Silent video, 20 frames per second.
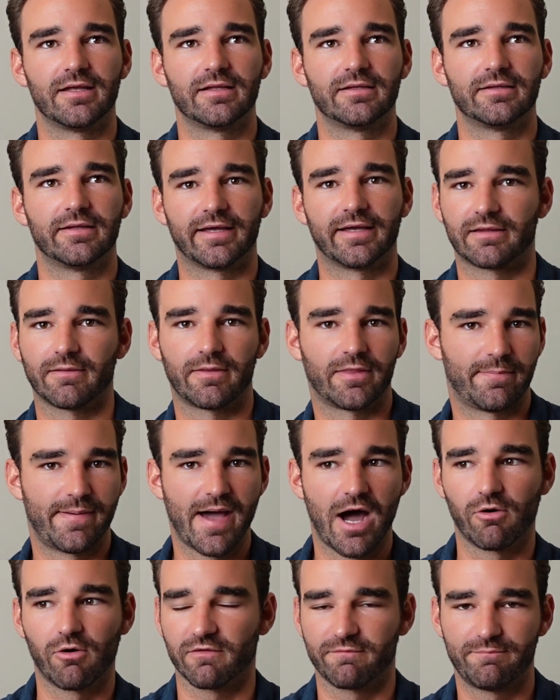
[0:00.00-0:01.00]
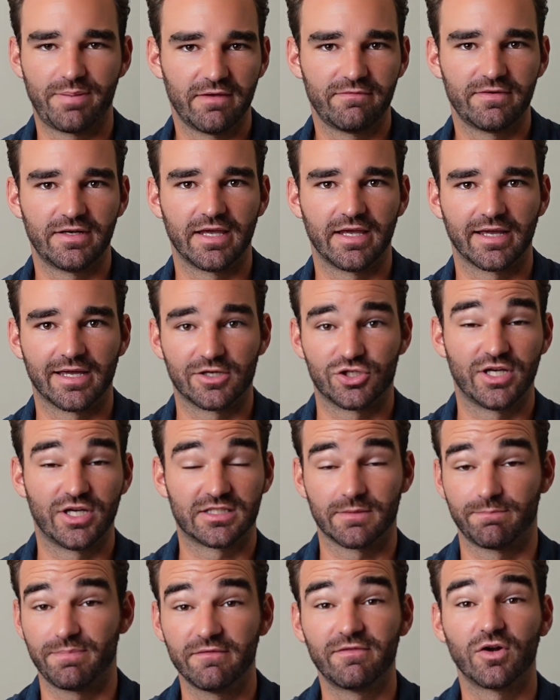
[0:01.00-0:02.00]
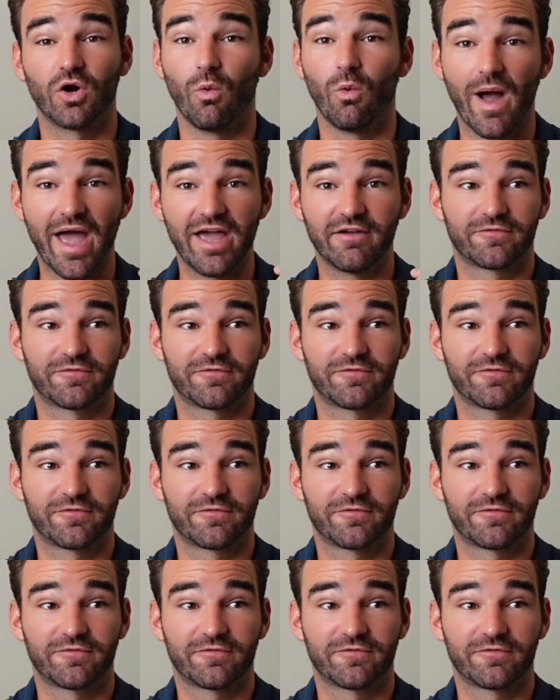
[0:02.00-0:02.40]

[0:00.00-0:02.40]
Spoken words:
the power of pivoting, and she had to pivot away